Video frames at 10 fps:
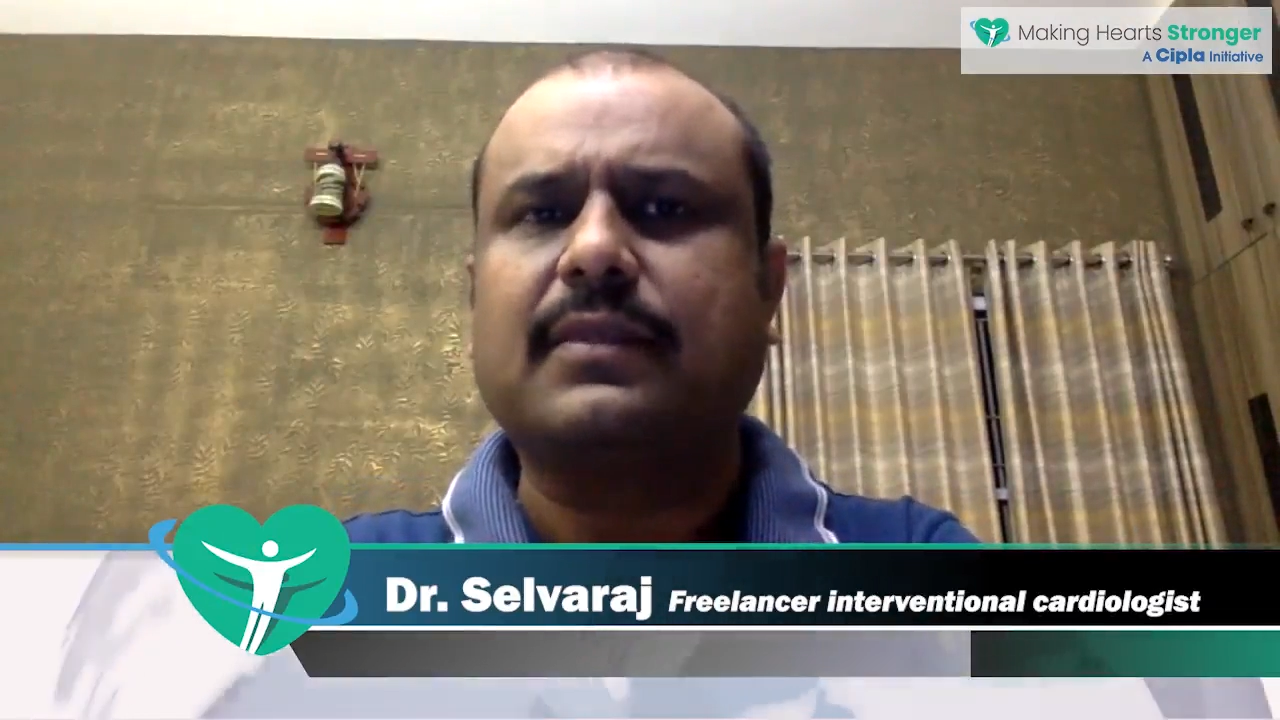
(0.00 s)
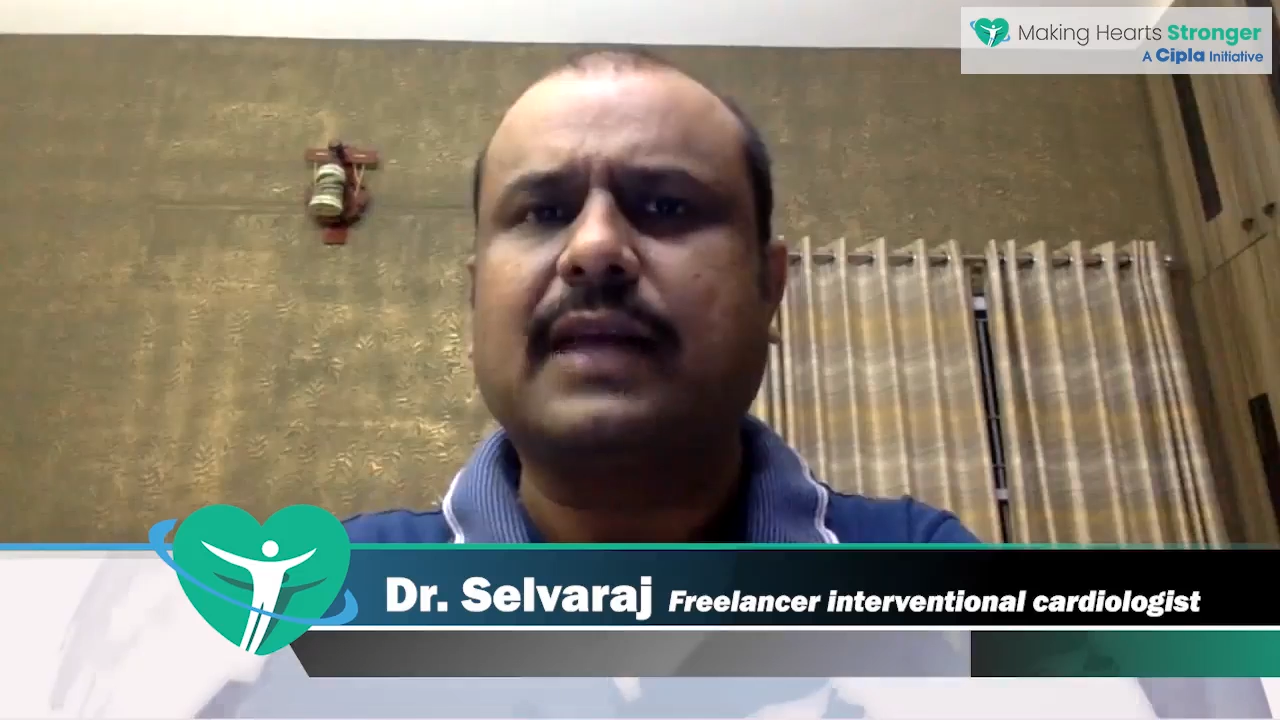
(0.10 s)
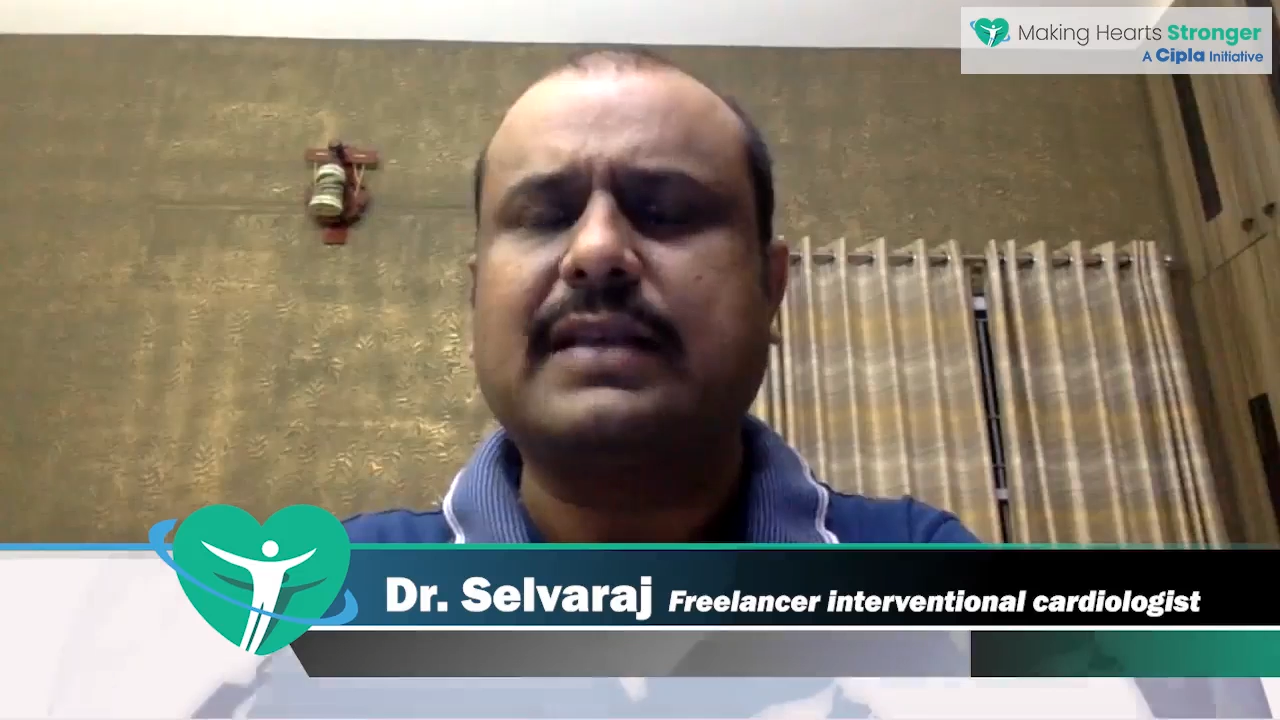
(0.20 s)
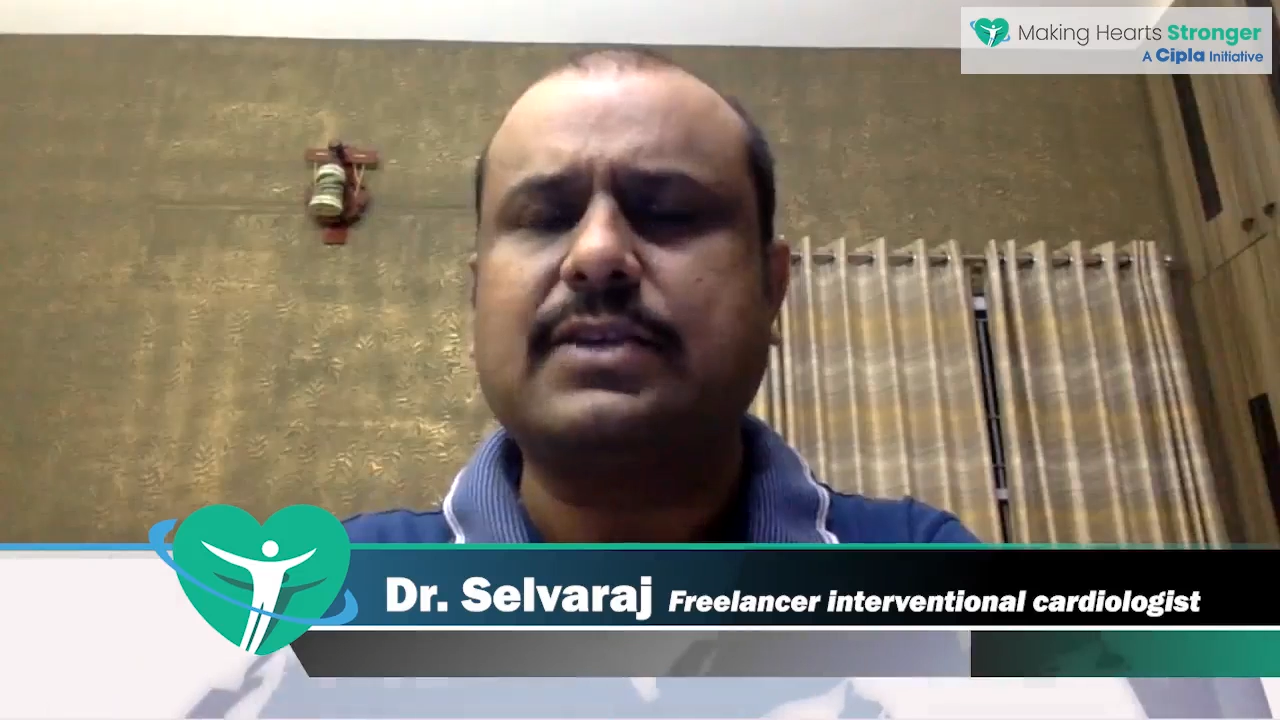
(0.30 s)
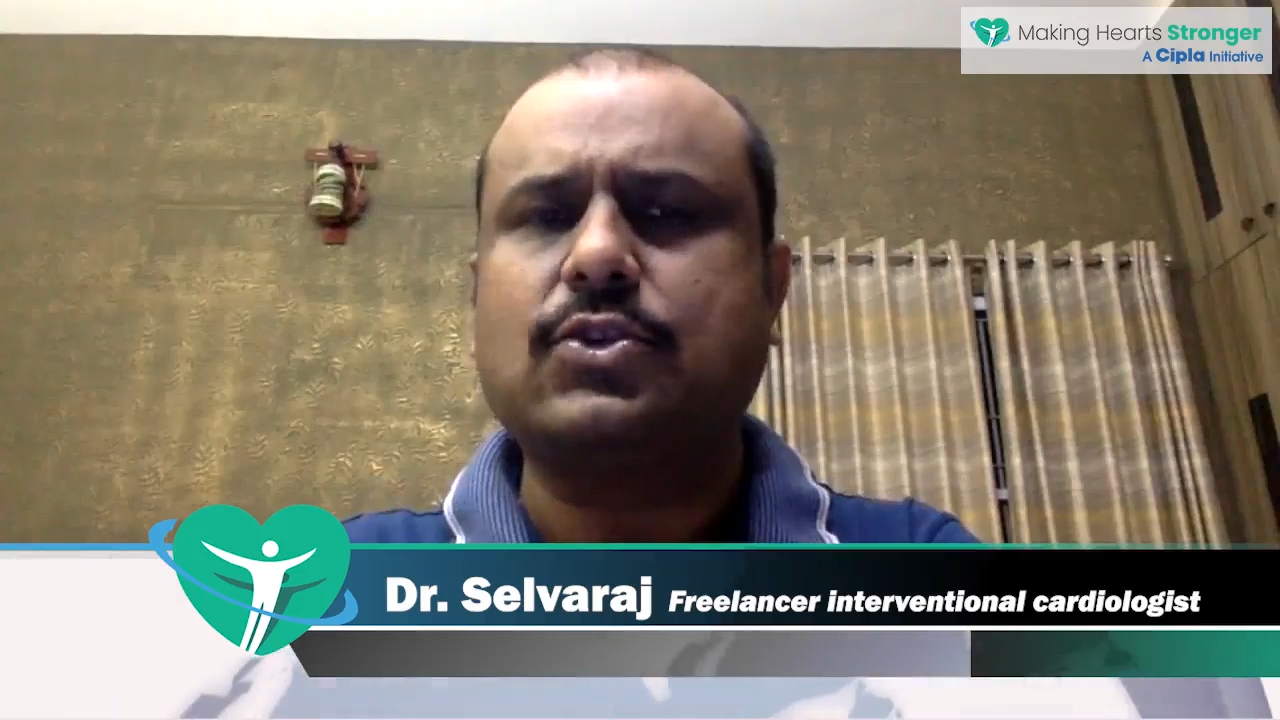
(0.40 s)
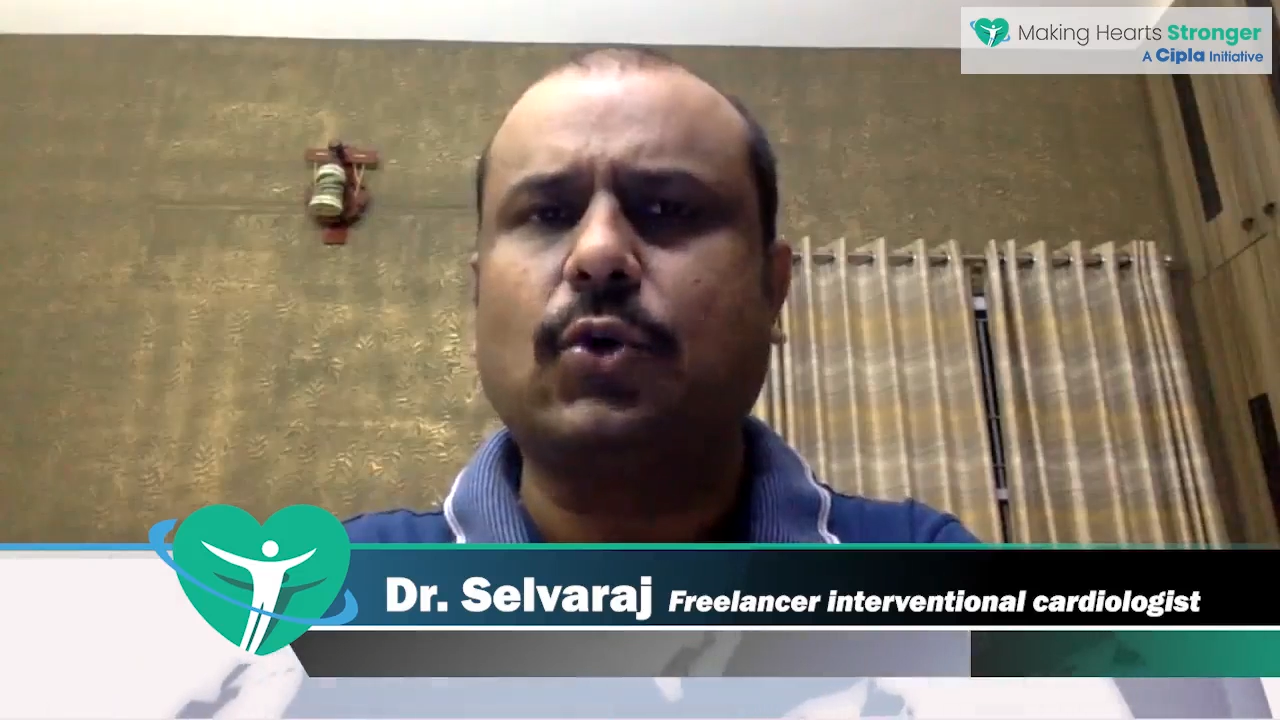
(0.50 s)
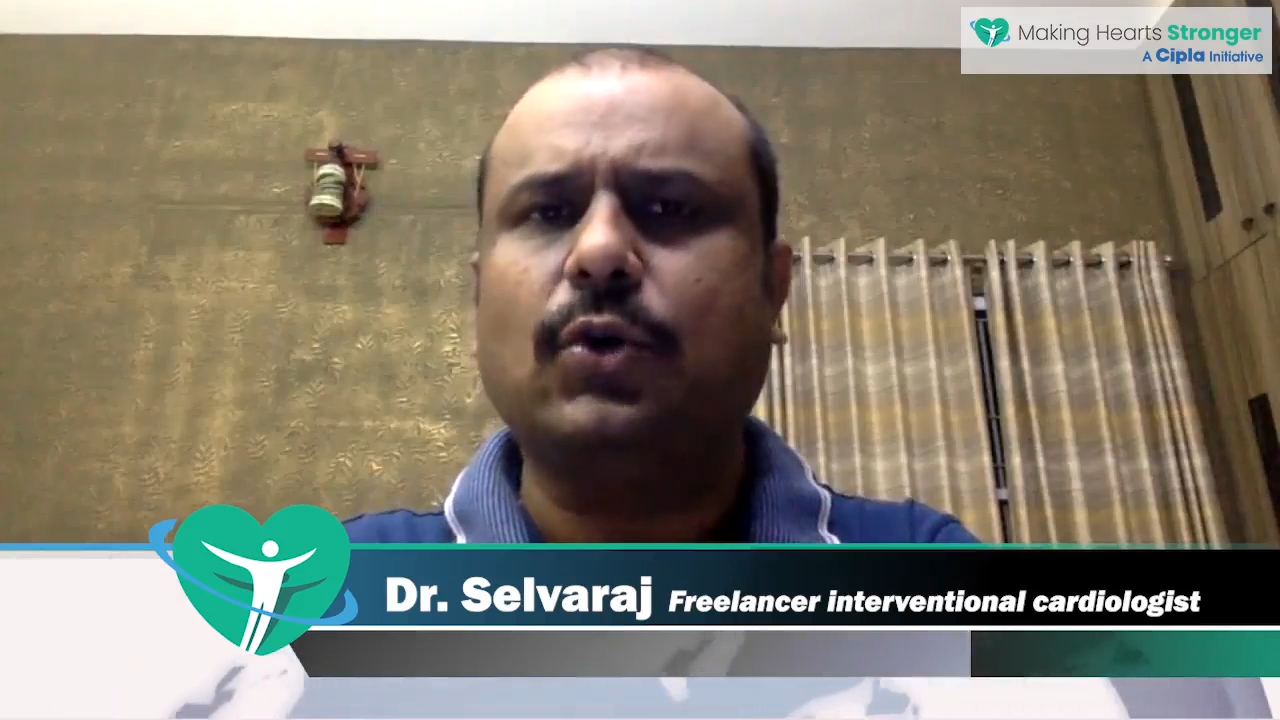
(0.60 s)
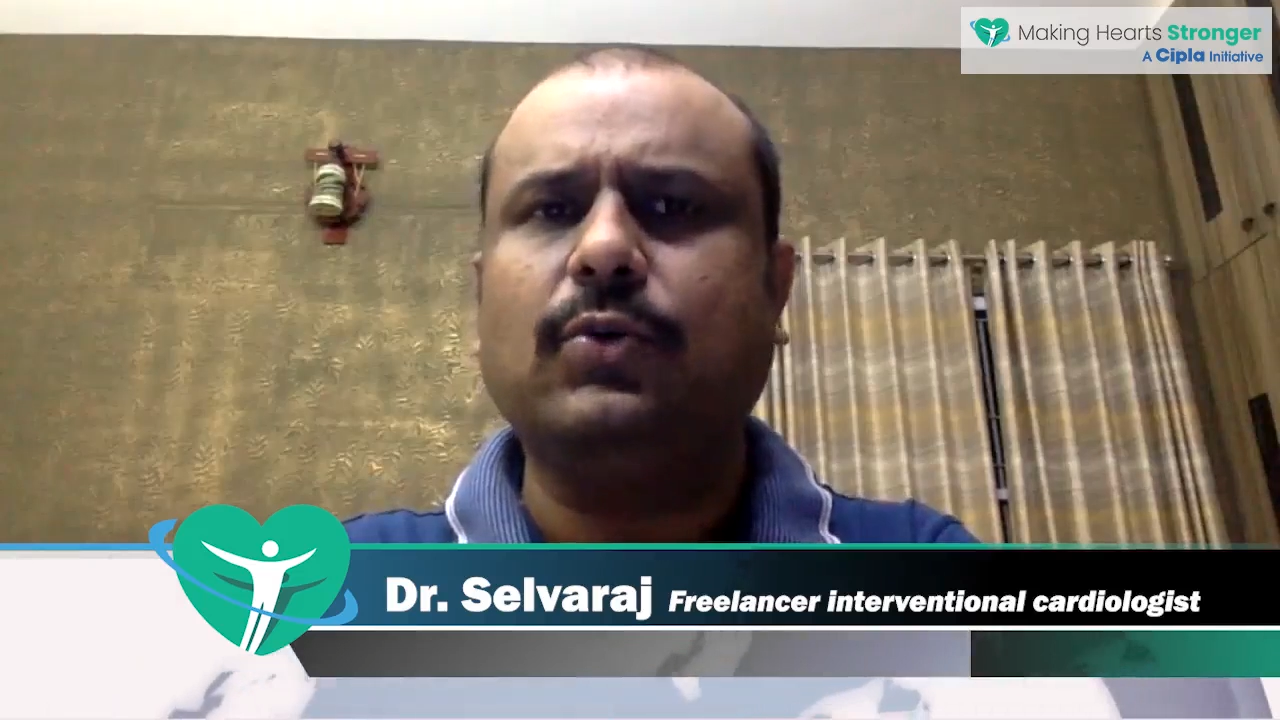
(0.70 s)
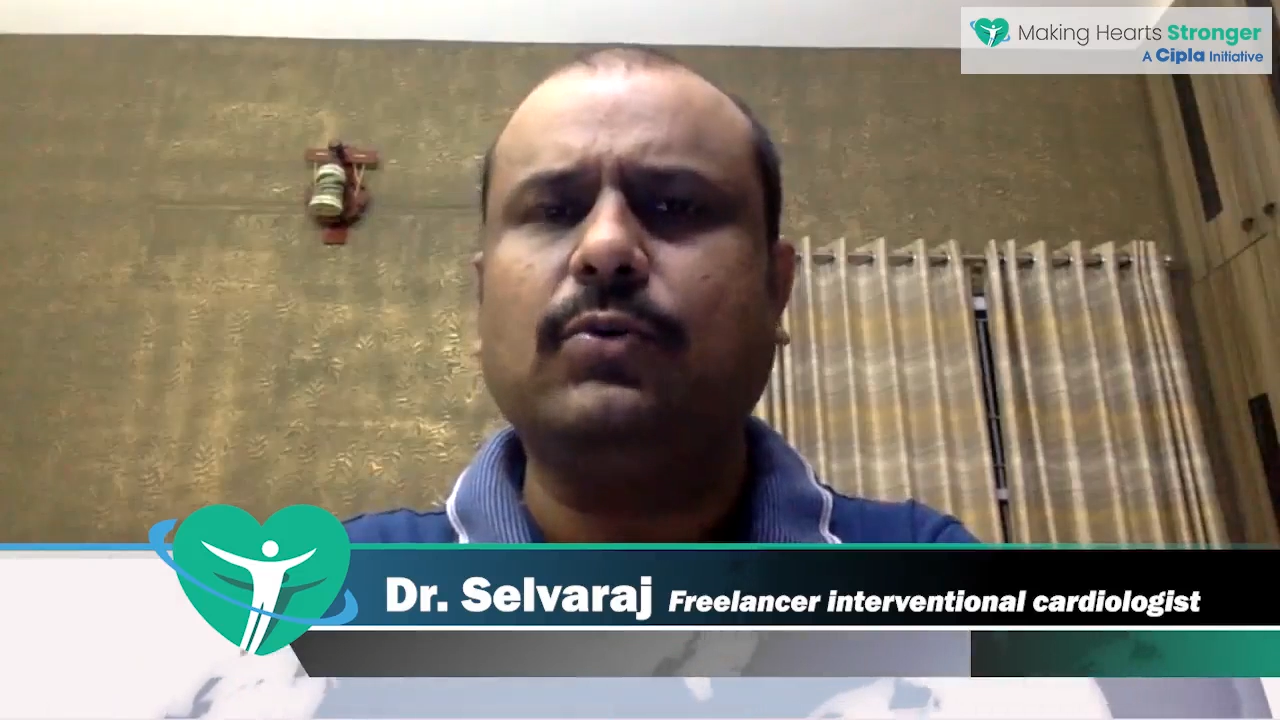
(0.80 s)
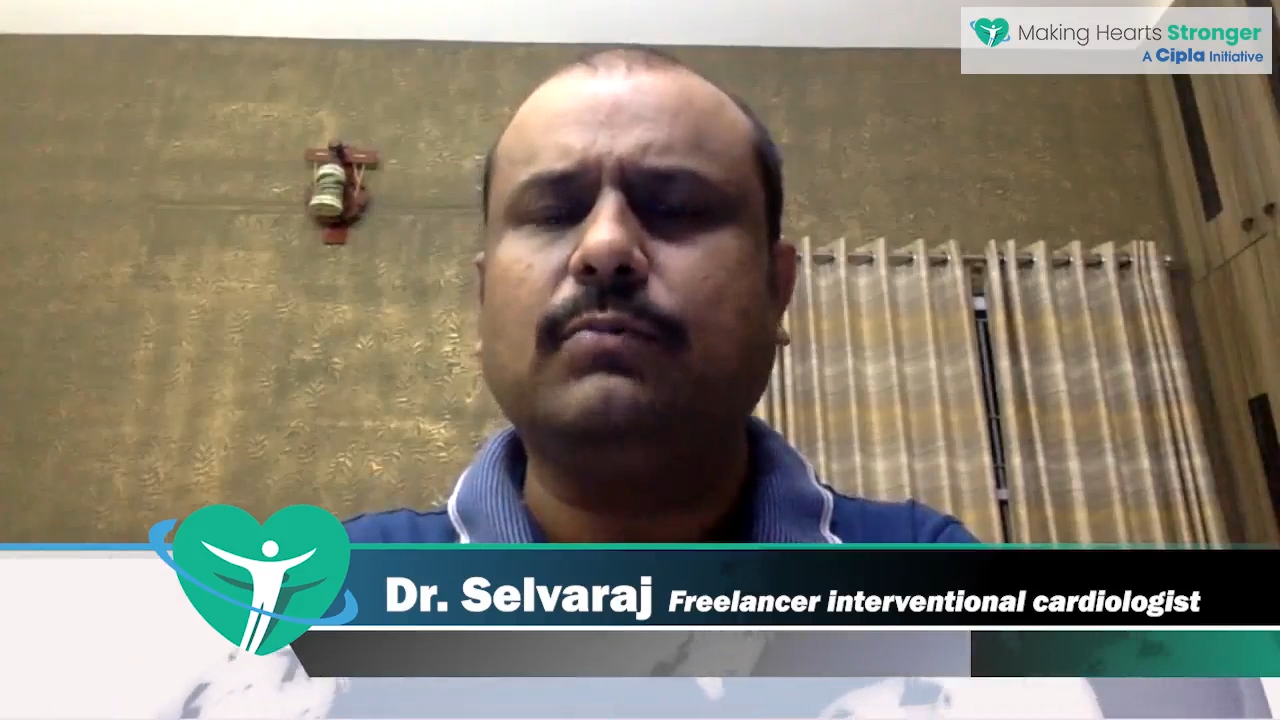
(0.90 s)
As I
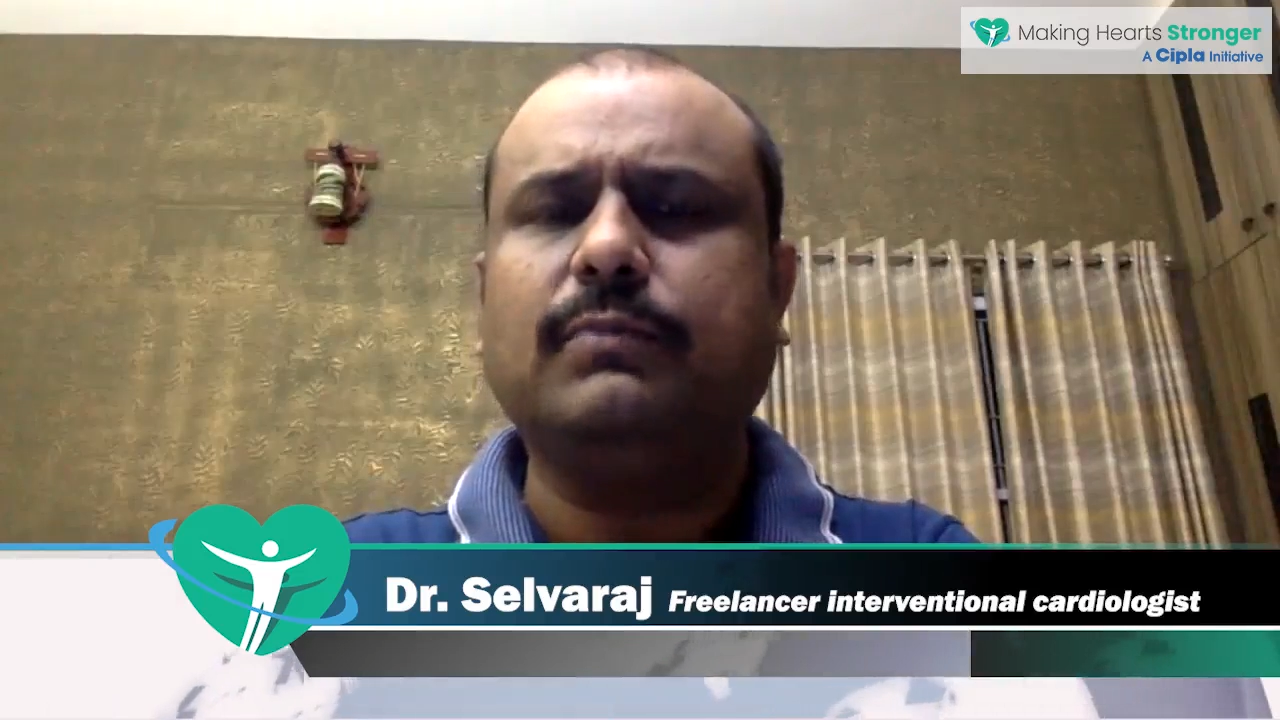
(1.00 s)
told you,